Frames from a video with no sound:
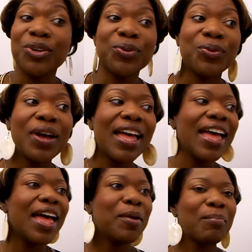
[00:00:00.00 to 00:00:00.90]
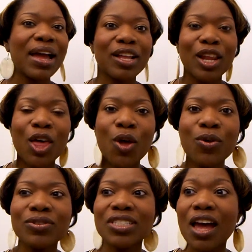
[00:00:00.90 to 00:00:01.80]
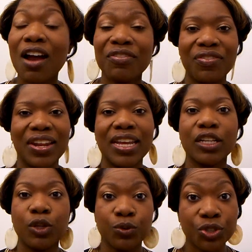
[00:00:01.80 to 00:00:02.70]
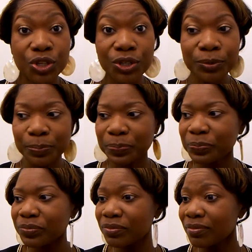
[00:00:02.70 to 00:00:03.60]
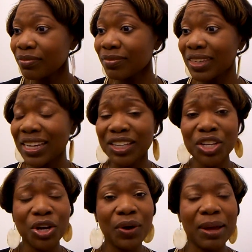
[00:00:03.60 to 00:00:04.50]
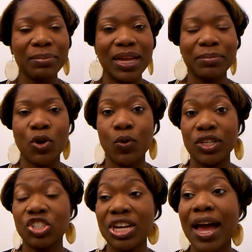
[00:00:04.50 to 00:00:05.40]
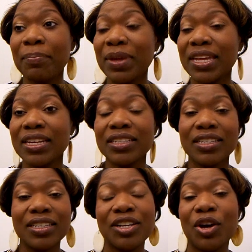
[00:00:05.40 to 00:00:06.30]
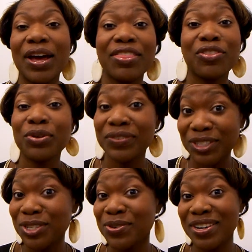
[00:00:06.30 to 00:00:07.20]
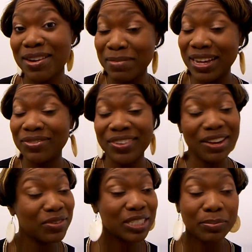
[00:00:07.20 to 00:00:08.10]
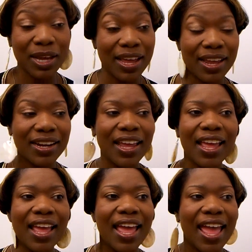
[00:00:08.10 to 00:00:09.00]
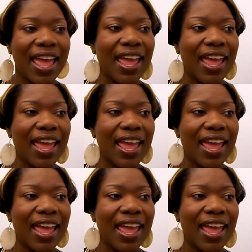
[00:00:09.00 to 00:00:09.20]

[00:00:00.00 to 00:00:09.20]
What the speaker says: mind you, my clothes are fitting looser. I'm going shopping, at the thrift store at my favorite spot.